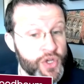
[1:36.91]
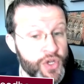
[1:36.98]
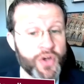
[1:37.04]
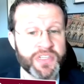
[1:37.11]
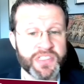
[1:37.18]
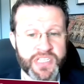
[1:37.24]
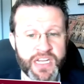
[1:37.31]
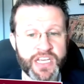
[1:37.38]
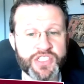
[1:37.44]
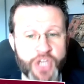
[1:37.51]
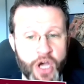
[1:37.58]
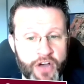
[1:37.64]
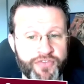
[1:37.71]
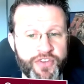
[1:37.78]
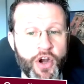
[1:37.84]
New York City is
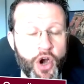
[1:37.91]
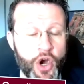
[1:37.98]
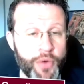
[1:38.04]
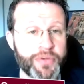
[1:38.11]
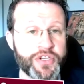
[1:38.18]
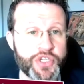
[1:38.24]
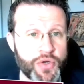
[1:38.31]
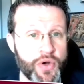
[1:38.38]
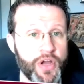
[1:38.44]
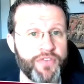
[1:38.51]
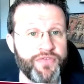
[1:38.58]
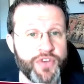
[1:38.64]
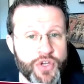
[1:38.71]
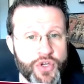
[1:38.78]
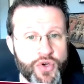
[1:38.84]
often a harbinger
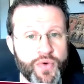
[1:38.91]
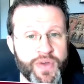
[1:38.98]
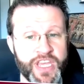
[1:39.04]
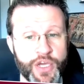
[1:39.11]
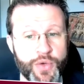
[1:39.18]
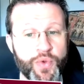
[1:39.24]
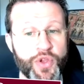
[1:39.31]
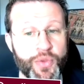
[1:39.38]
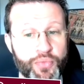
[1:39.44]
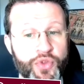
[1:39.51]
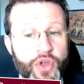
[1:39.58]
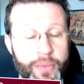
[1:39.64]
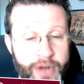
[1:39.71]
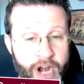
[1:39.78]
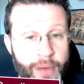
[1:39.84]
of new equal
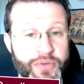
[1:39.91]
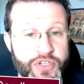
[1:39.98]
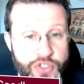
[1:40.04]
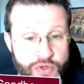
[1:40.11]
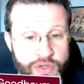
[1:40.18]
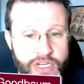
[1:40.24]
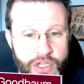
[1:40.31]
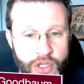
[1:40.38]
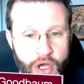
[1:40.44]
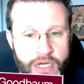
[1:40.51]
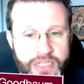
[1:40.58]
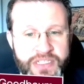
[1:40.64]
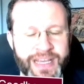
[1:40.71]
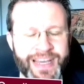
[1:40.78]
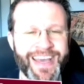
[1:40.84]
employment opportunity
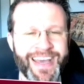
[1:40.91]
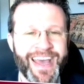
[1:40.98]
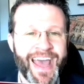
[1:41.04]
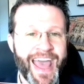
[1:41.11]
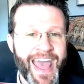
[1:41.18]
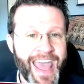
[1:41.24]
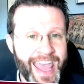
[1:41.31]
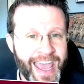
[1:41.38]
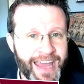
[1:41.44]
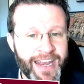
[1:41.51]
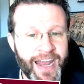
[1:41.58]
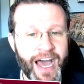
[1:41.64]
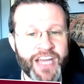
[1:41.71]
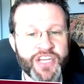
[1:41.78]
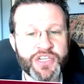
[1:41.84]
laws. And
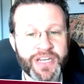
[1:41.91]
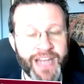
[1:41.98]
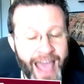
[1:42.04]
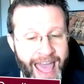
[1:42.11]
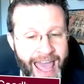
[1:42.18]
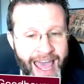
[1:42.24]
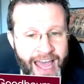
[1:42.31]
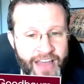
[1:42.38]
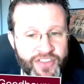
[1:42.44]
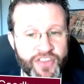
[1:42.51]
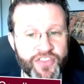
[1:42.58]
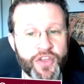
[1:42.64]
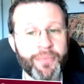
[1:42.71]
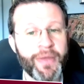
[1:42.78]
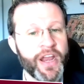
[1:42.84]
I should add
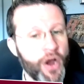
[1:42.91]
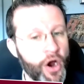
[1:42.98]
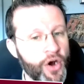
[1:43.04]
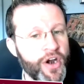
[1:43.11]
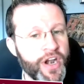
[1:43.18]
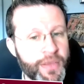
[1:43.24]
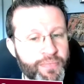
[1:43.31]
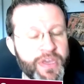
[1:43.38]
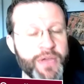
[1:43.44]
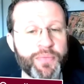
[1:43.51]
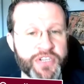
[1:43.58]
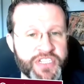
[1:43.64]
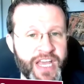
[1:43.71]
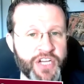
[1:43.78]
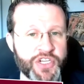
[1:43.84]
that there might already be
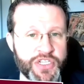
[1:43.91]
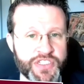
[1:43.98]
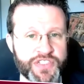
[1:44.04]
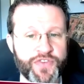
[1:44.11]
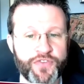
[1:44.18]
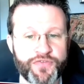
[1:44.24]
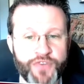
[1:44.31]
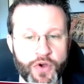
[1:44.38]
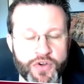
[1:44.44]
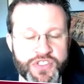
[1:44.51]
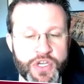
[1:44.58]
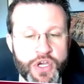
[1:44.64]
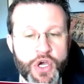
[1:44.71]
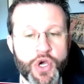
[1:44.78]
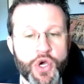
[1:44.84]
protections for
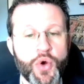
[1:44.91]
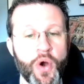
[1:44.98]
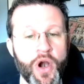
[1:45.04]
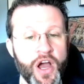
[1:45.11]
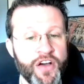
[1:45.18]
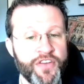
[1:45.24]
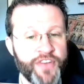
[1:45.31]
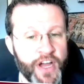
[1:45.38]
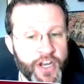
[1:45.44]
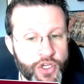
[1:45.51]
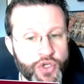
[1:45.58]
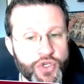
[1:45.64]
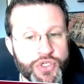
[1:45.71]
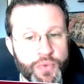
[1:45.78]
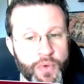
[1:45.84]
folks who are of
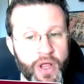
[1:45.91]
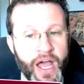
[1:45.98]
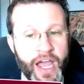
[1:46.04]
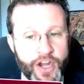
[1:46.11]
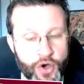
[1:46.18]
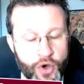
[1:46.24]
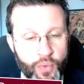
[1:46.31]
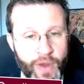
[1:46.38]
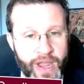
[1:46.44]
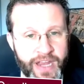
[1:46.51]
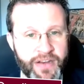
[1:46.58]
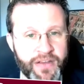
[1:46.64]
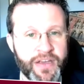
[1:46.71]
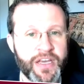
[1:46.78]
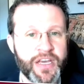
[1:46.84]
unusual height or
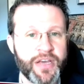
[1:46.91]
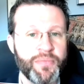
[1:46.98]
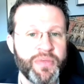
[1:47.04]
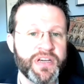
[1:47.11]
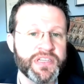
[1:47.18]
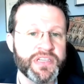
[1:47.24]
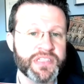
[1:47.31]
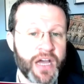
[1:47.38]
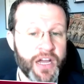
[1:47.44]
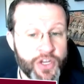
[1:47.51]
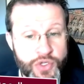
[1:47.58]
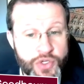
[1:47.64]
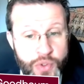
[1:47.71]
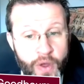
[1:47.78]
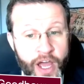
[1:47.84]
weight, because
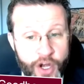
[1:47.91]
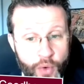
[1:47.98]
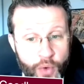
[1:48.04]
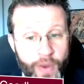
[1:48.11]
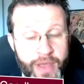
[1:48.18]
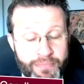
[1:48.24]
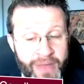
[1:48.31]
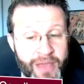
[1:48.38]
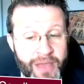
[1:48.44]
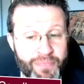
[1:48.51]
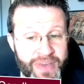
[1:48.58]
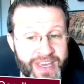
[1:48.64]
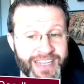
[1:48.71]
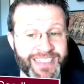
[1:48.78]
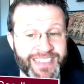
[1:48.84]
unusual height or weight might
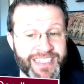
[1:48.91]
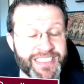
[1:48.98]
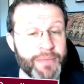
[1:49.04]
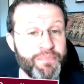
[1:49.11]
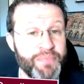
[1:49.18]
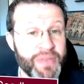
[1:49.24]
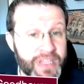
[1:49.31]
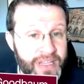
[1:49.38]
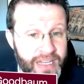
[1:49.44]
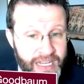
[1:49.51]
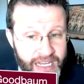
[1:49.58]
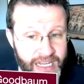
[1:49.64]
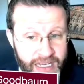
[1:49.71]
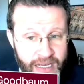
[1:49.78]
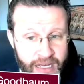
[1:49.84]
be a
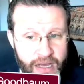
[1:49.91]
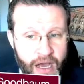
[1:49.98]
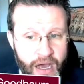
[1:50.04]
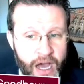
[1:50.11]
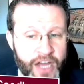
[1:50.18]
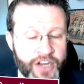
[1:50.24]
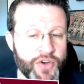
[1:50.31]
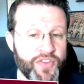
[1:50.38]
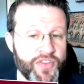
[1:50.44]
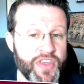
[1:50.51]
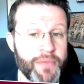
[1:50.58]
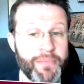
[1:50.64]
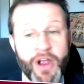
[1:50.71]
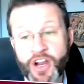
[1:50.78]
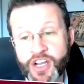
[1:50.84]
disability under the
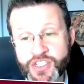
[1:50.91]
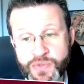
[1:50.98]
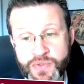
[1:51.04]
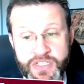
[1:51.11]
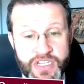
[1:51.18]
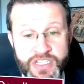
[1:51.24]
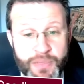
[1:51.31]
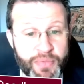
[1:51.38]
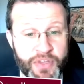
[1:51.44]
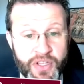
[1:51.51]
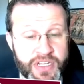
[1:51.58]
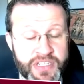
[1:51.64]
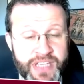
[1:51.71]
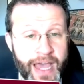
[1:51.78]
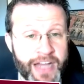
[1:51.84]
Americans with
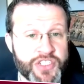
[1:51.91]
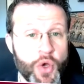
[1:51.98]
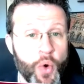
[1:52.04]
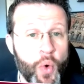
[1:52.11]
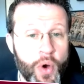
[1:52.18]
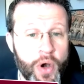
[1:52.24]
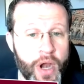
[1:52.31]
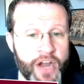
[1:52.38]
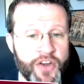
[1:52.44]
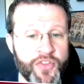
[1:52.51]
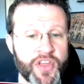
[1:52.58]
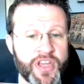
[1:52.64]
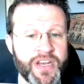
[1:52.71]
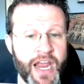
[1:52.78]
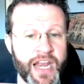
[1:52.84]
Disabilities Act or under
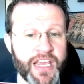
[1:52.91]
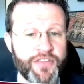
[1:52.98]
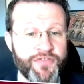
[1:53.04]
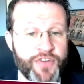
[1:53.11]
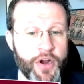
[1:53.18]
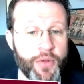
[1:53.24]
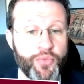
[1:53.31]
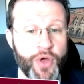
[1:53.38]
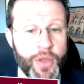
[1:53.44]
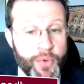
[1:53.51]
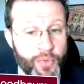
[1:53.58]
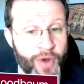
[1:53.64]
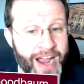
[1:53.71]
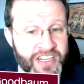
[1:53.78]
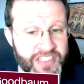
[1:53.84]
the Connecticut Fair Employment
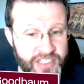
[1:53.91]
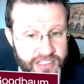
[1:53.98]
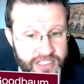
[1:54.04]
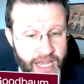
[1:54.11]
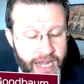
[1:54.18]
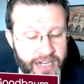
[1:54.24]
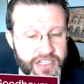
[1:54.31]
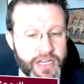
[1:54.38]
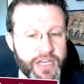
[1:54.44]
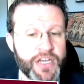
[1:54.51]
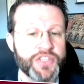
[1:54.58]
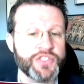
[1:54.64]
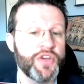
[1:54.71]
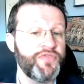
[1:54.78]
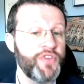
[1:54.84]
Practices Act.
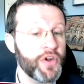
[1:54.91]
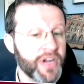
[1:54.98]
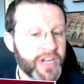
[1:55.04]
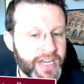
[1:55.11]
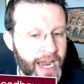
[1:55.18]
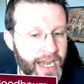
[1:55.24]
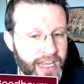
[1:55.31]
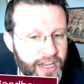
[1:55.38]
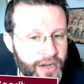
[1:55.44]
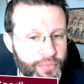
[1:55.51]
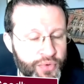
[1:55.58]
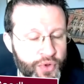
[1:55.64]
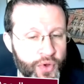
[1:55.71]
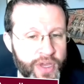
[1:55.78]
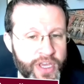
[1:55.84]
So if you're a Connecticut
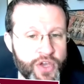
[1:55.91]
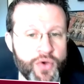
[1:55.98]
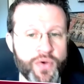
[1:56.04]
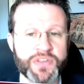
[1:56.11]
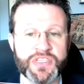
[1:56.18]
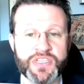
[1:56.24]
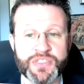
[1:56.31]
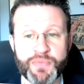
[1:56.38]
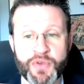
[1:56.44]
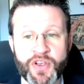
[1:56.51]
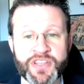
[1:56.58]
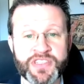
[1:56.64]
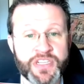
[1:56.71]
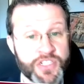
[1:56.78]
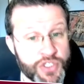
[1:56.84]
employee who is
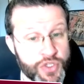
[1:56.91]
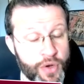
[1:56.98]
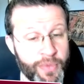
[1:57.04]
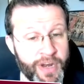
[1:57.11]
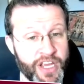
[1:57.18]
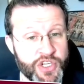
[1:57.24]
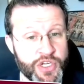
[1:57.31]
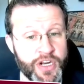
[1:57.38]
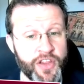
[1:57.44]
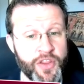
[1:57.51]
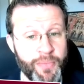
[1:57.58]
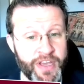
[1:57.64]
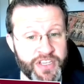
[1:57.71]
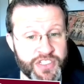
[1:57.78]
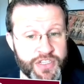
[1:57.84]
experiencing discrimination on the
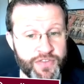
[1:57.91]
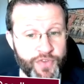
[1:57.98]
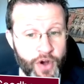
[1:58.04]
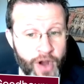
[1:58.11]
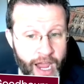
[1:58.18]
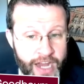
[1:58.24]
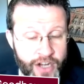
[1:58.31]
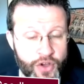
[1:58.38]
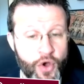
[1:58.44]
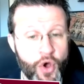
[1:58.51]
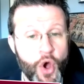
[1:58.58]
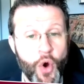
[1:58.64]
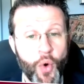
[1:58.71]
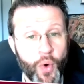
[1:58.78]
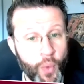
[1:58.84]
basis of your height
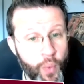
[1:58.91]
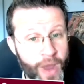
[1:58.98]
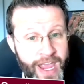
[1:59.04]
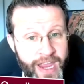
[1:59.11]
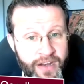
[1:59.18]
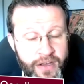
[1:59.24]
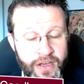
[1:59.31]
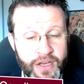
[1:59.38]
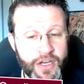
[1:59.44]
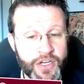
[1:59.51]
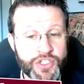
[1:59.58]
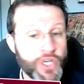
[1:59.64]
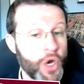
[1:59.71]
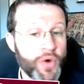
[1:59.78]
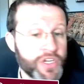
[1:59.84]
or weight,
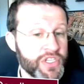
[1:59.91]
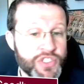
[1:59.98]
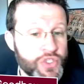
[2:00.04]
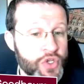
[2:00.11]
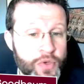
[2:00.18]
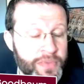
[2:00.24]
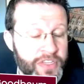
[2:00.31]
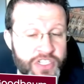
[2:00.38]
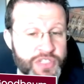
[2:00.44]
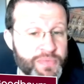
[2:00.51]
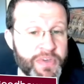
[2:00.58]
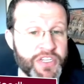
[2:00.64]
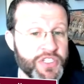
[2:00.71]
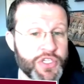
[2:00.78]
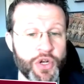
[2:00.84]
don't assume that just
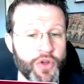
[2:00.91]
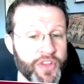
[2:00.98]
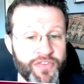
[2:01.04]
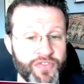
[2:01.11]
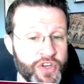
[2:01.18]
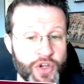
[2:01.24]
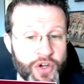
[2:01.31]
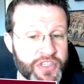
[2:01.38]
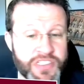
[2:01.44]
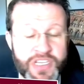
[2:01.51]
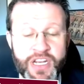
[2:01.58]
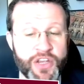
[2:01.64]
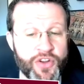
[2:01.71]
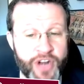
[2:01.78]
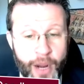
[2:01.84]
because you don't live in New York
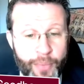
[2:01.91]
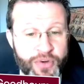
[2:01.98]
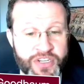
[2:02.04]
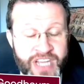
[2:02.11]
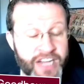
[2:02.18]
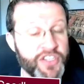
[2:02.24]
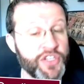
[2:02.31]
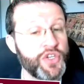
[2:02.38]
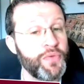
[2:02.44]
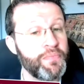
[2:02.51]
City, you're not protected.